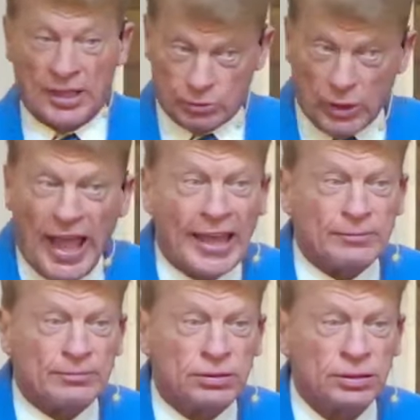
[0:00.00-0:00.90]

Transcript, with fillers: That's right. Amen.